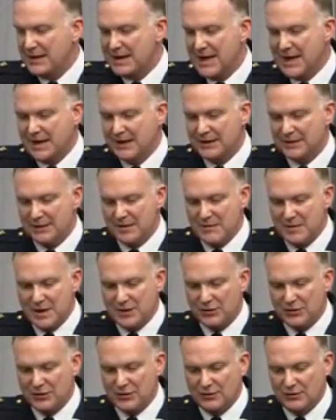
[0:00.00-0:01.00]
Again, as I
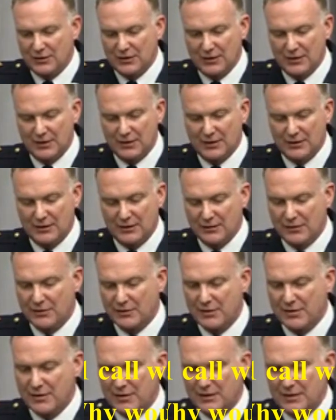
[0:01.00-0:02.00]
mentioned
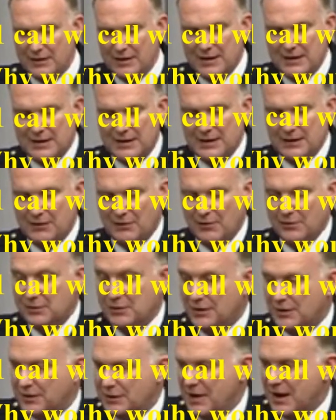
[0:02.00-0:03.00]
earlier, in
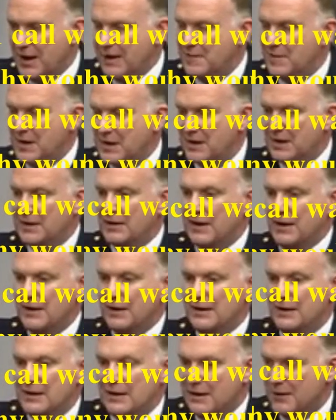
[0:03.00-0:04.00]
terms of the timing,
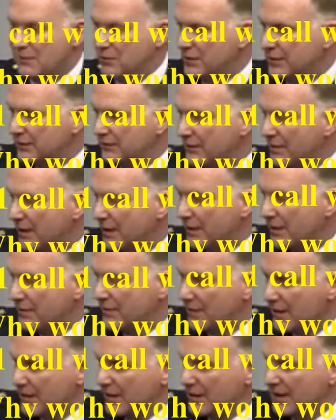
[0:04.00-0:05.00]
it was
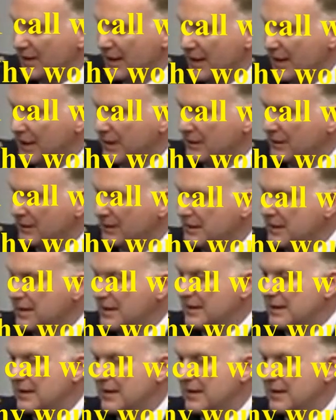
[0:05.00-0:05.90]
very, very tight.